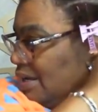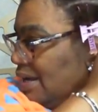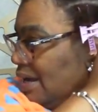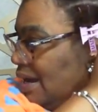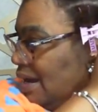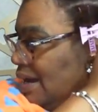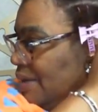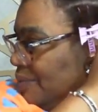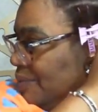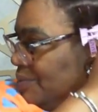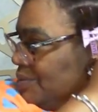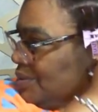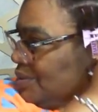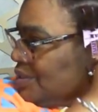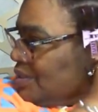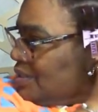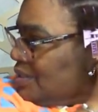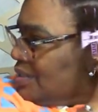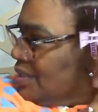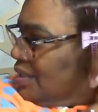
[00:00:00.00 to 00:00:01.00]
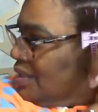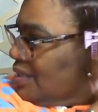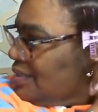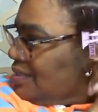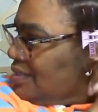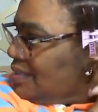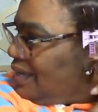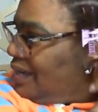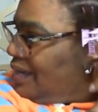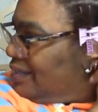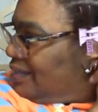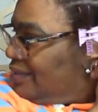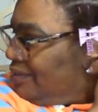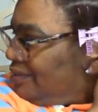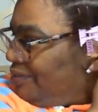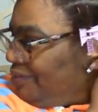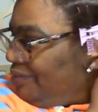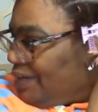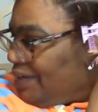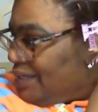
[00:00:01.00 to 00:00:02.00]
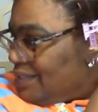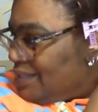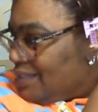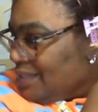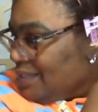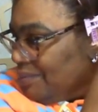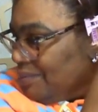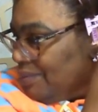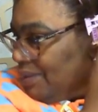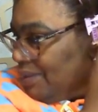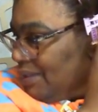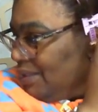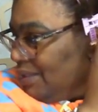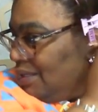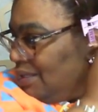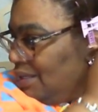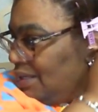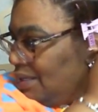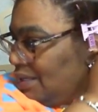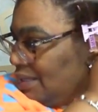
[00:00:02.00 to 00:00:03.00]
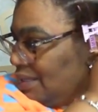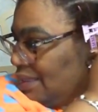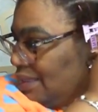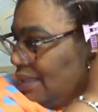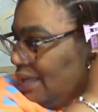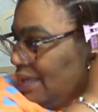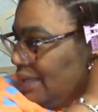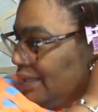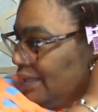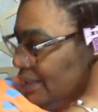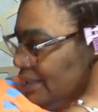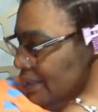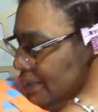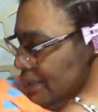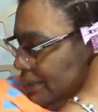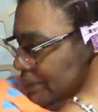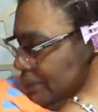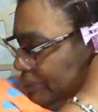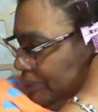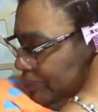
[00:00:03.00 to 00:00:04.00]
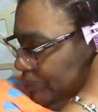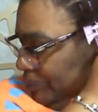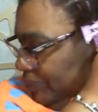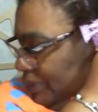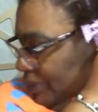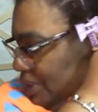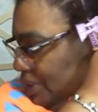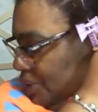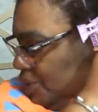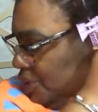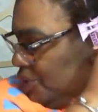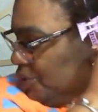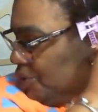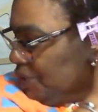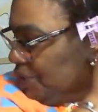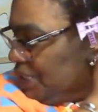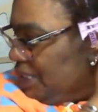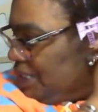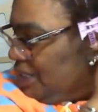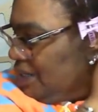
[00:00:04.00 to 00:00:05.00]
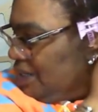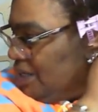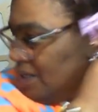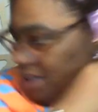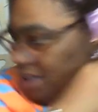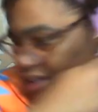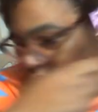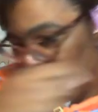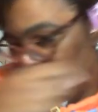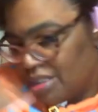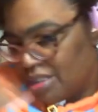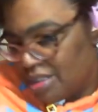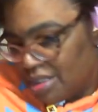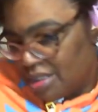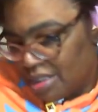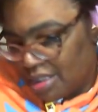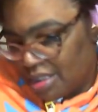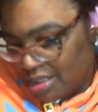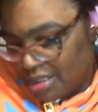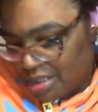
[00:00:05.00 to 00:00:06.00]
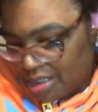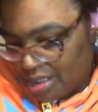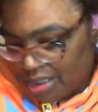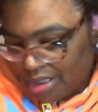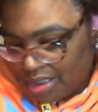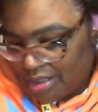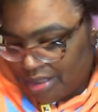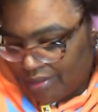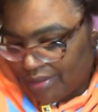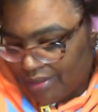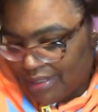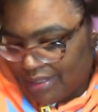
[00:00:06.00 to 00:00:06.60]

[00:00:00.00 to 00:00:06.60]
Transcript: I was just excited to find something that could treat the condition of the